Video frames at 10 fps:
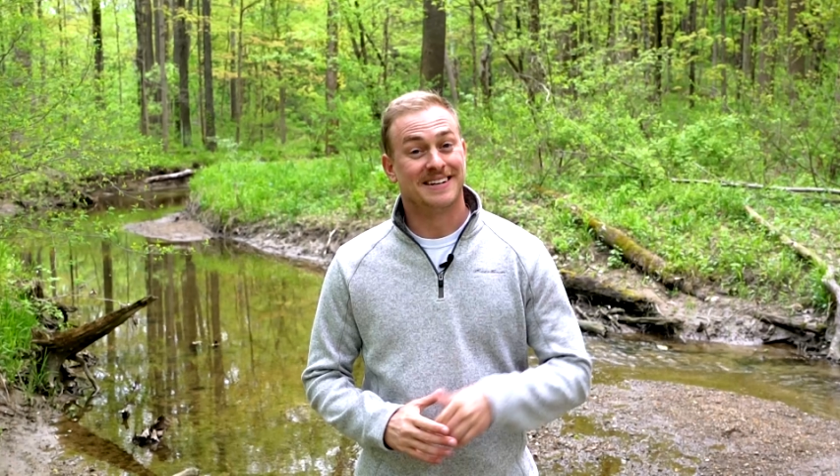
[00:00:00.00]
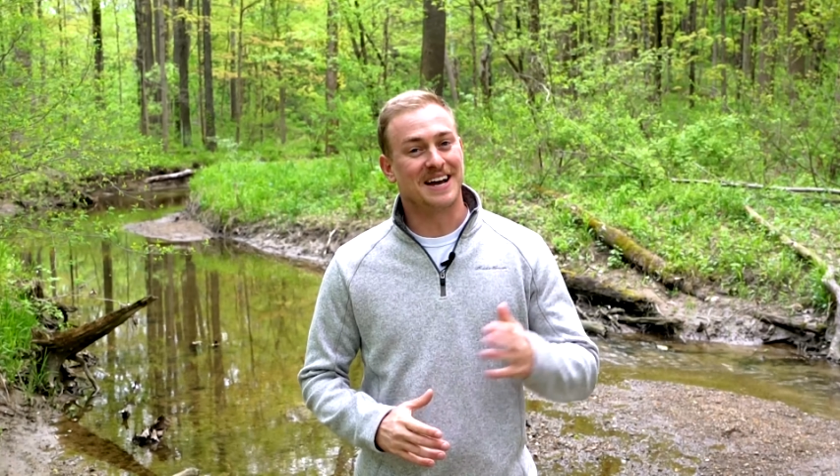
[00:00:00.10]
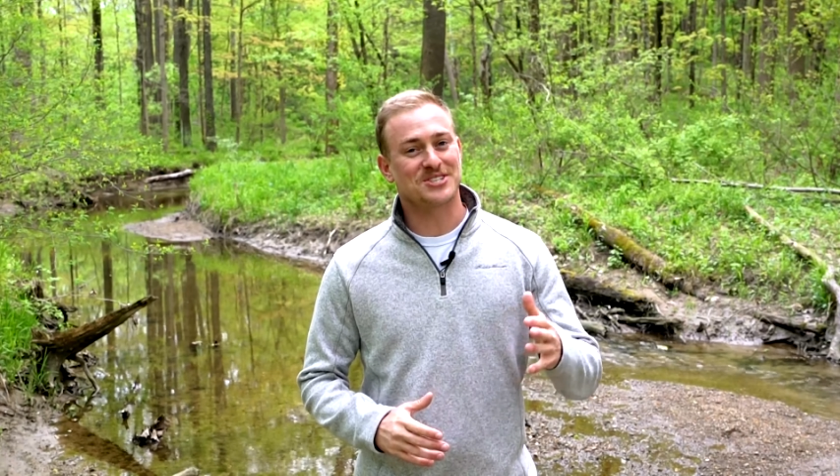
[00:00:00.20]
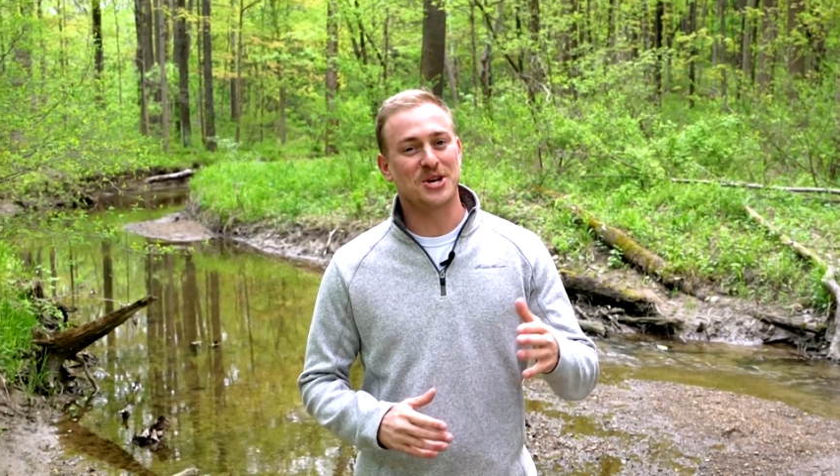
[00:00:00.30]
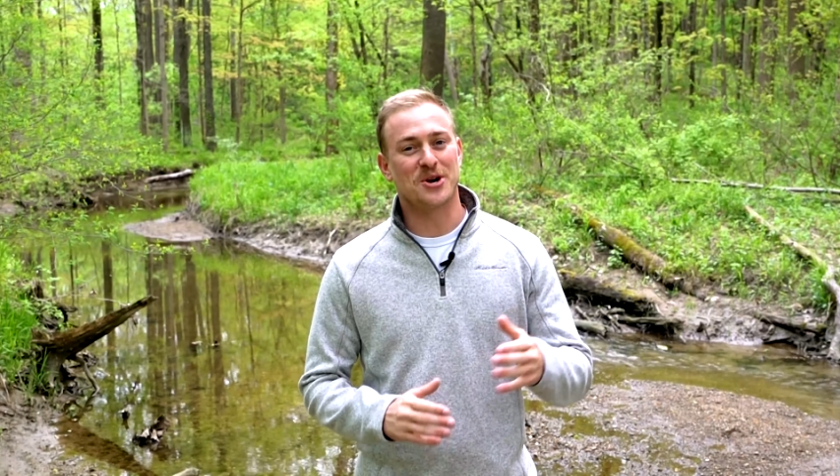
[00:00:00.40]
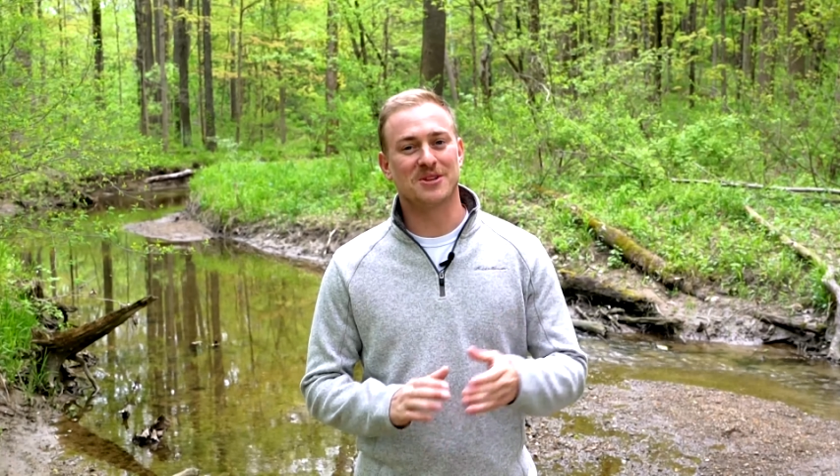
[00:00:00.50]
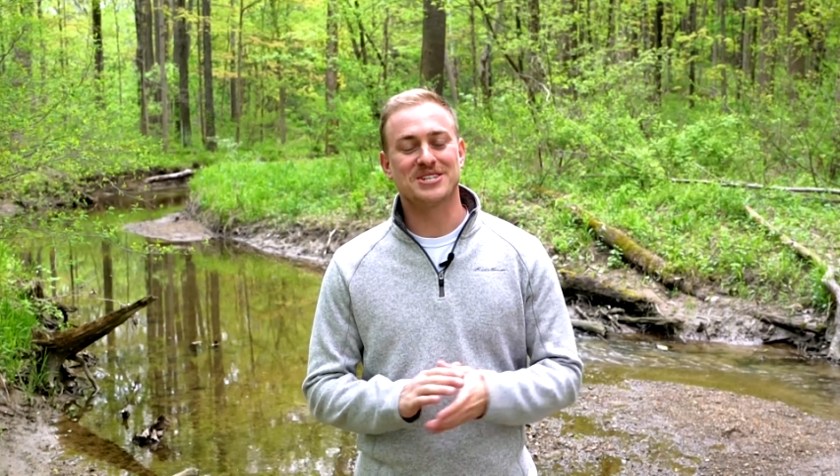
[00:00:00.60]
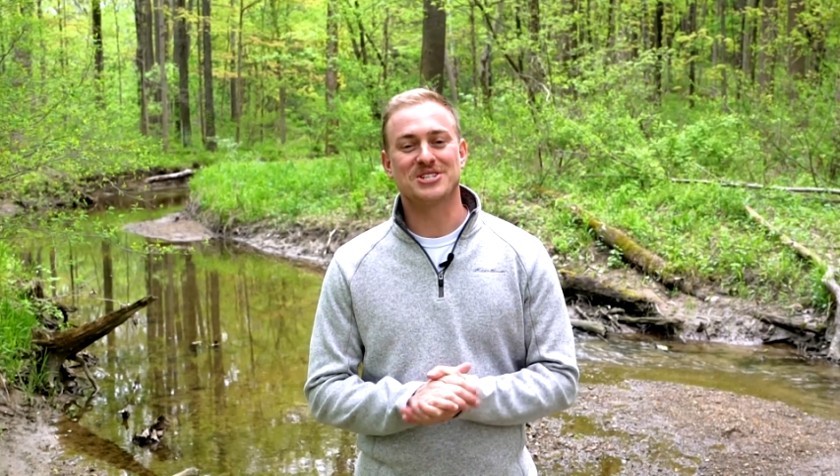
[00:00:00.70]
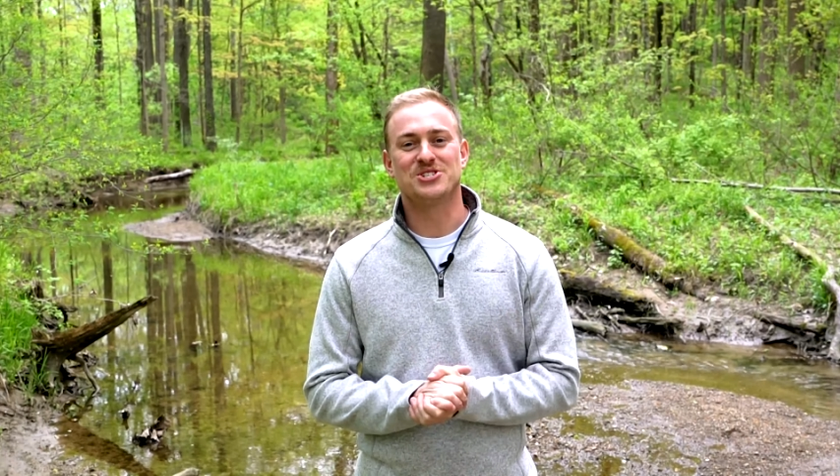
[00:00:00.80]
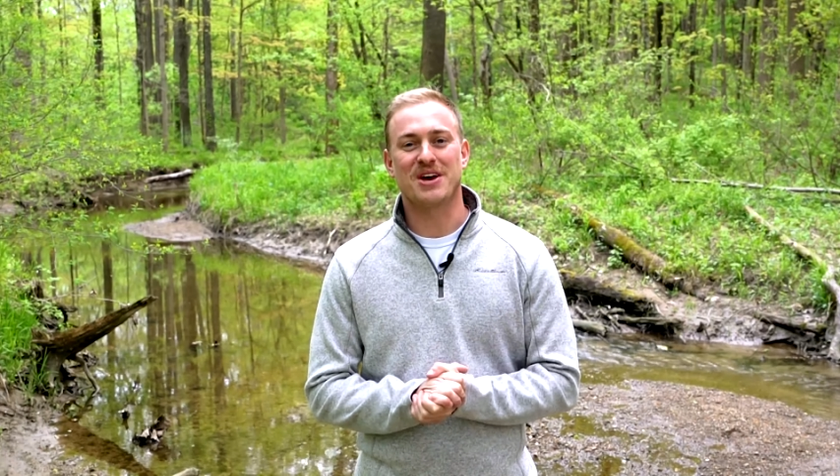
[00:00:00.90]
Next on our
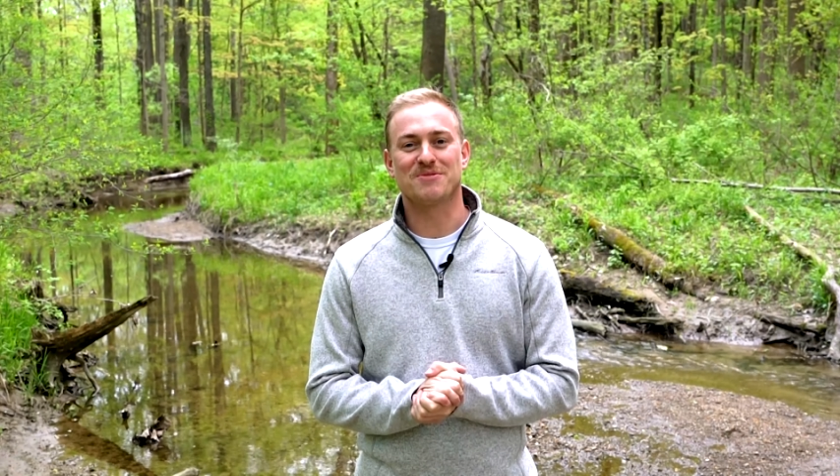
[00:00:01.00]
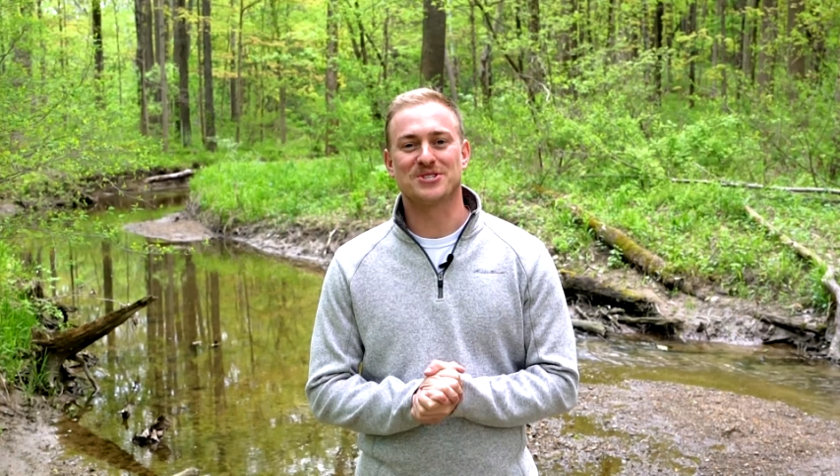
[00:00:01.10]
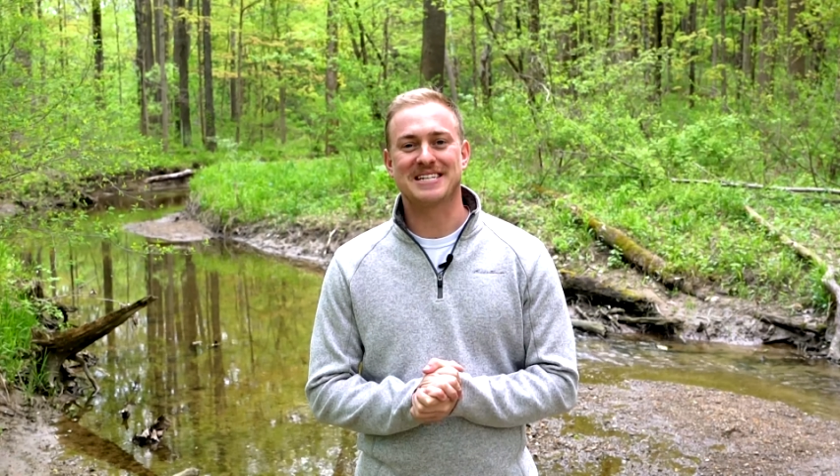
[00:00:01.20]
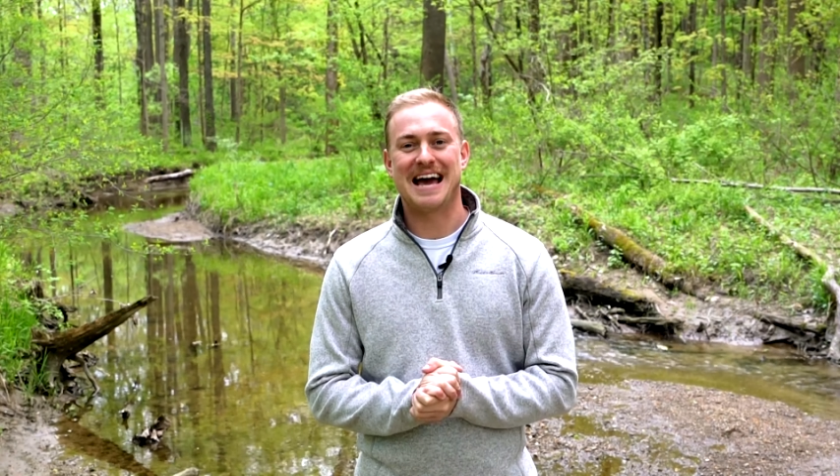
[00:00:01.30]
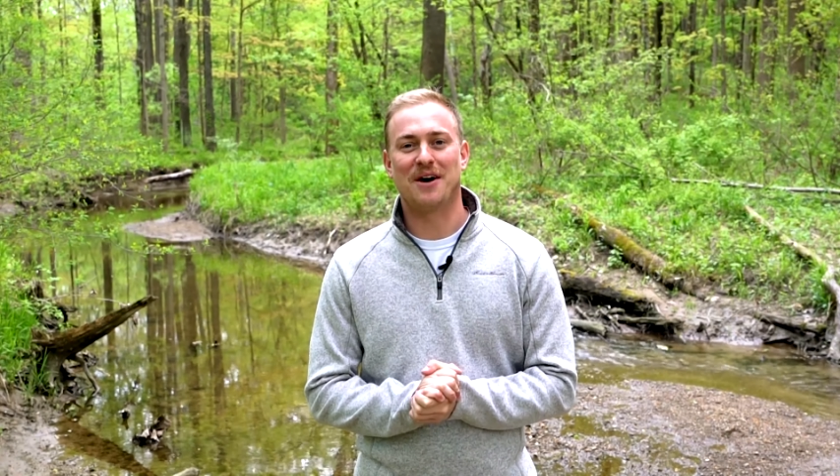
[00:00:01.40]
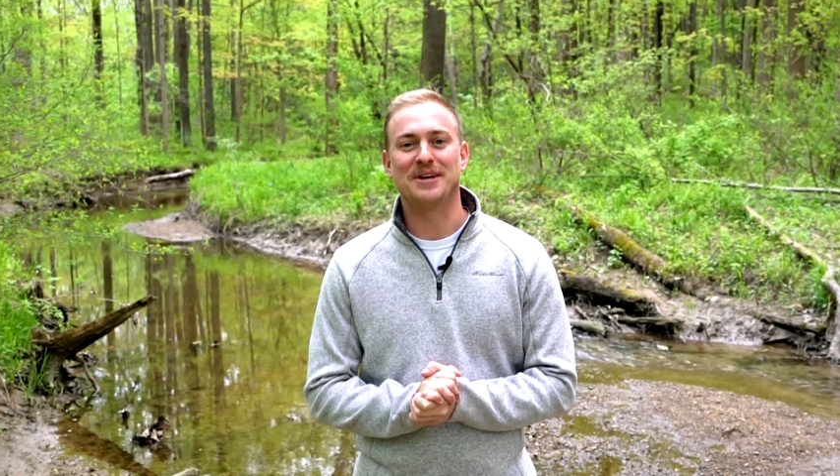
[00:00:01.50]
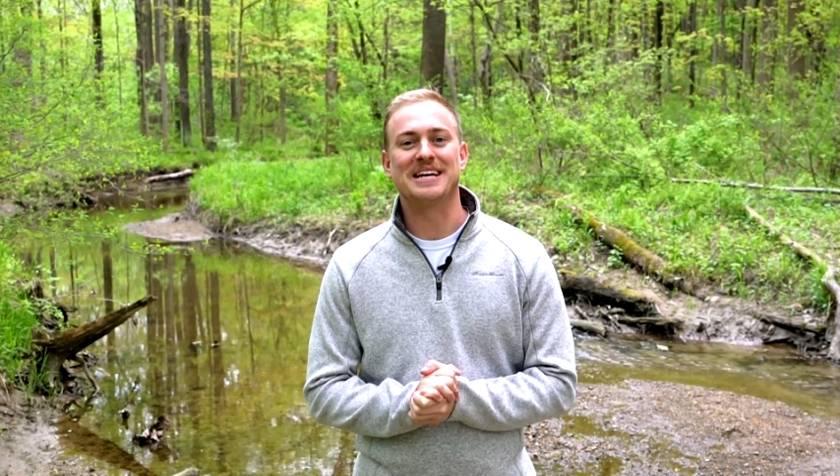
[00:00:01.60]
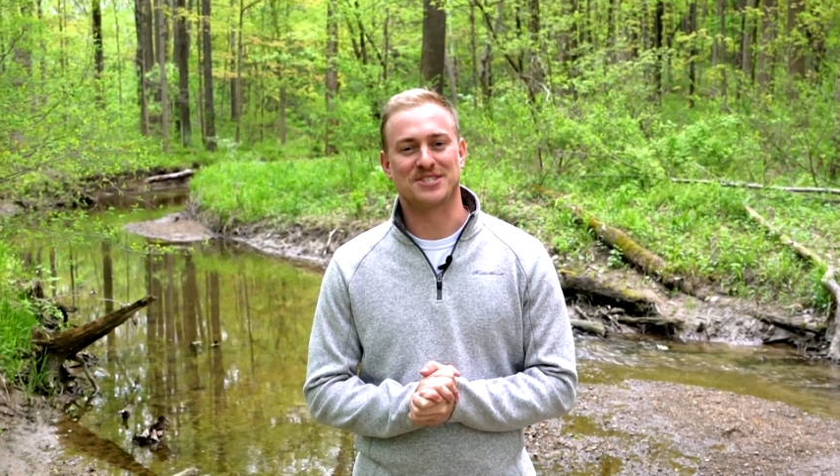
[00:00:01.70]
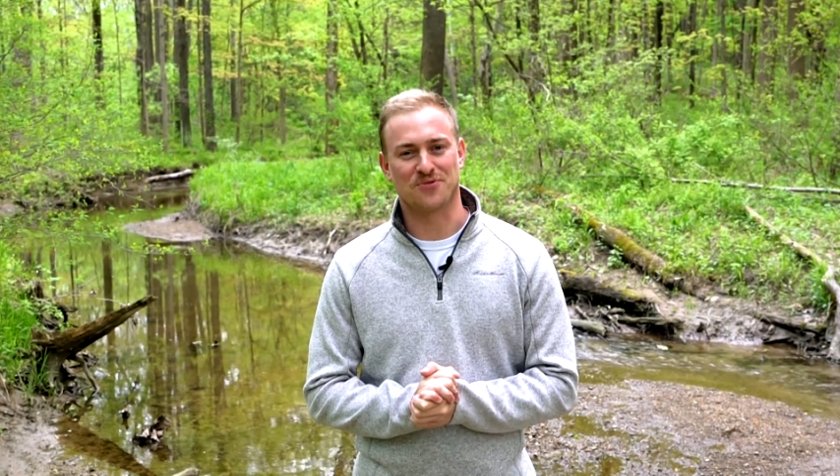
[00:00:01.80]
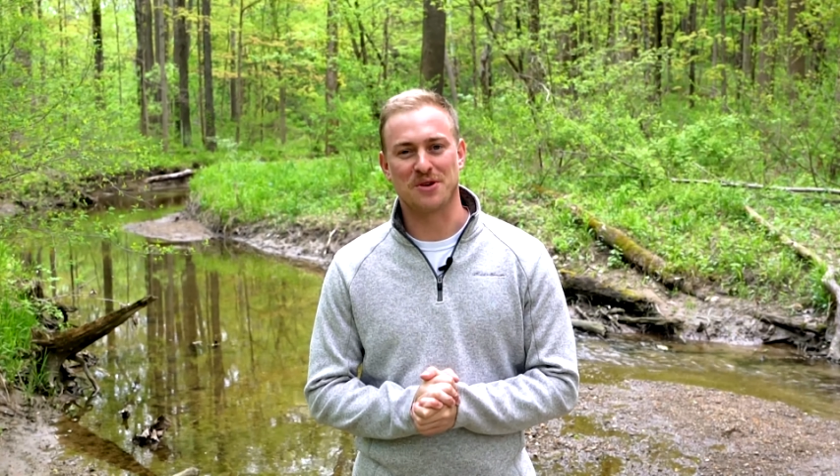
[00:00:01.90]
list in Jefferson County
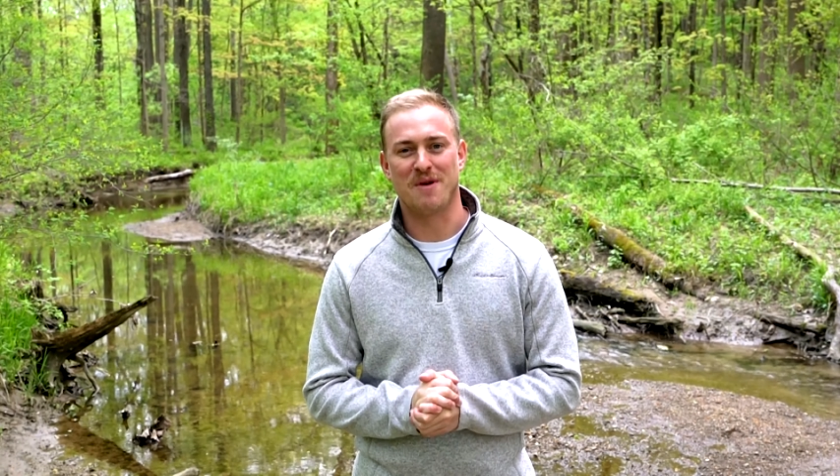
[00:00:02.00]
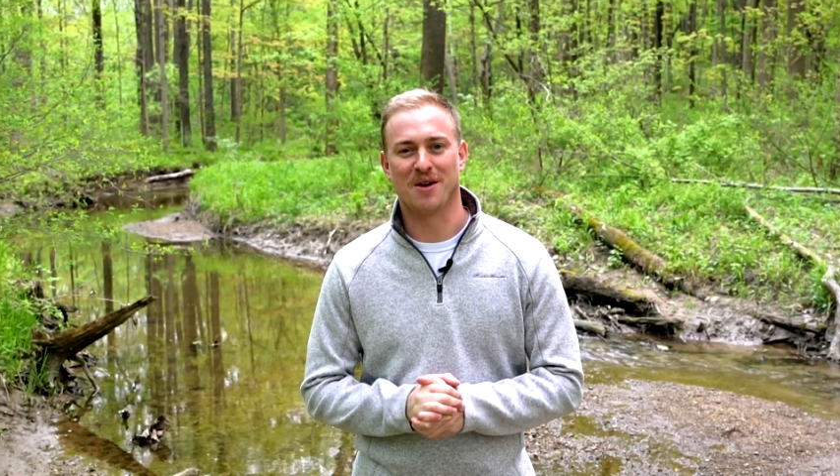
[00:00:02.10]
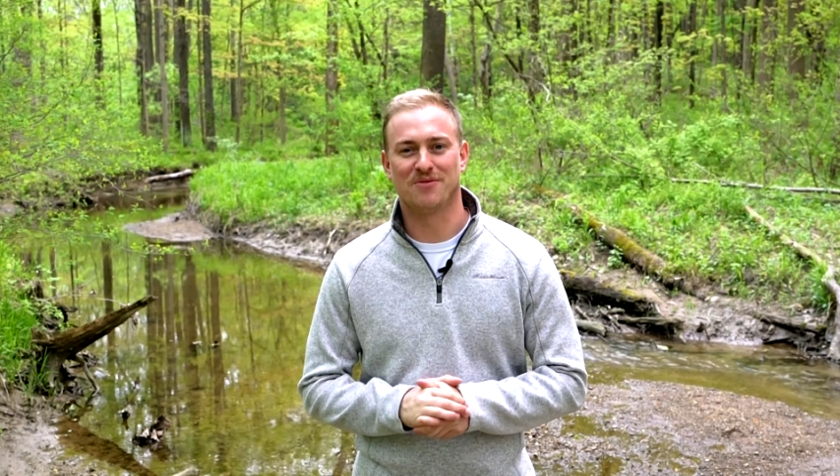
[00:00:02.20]
is Fremont